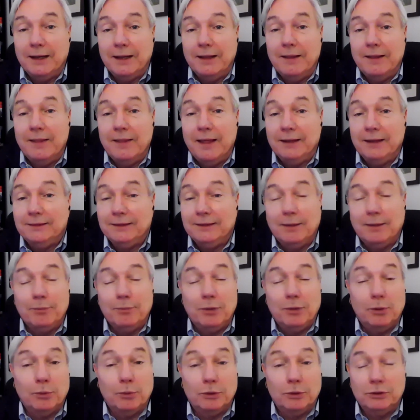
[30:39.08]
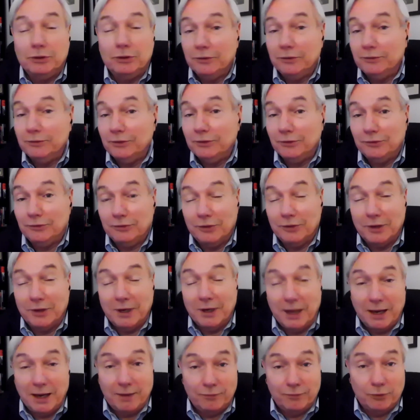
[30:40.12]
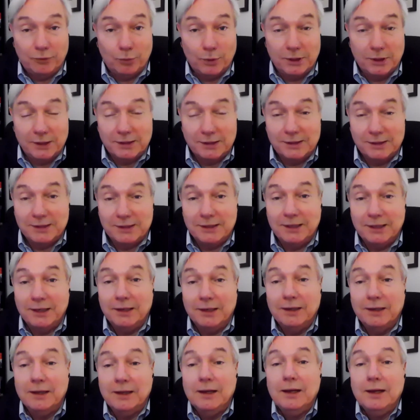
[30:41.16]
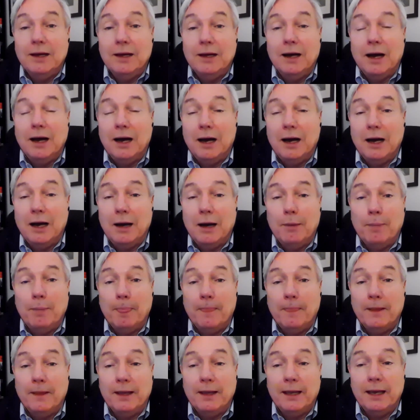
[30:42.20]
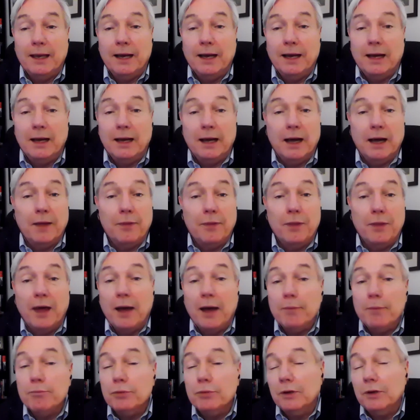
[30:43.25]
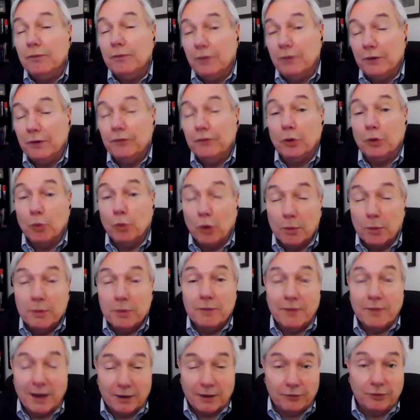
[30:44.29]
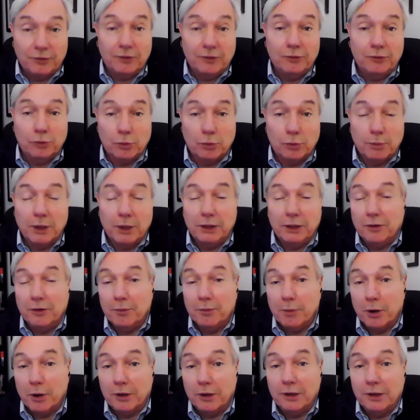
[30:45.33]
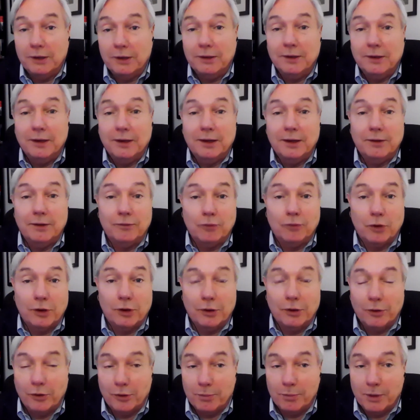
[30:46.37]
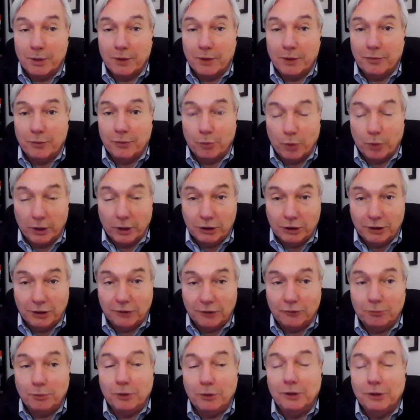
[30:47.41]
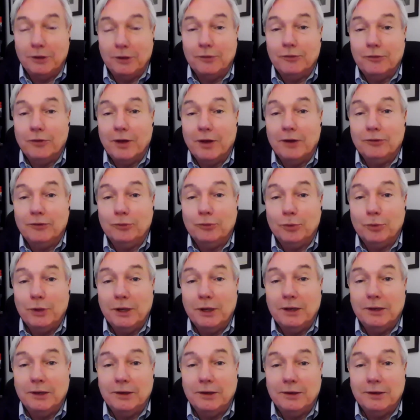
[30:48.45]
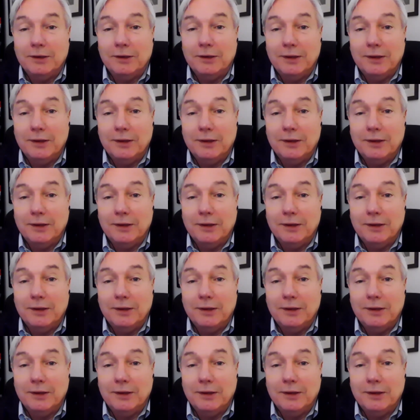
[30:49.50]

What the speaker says: That's something we're still just going to have to wait and see. And I'm convinced there will be vaccines that will make it to the market. You've already heard about the Russian experience last week, and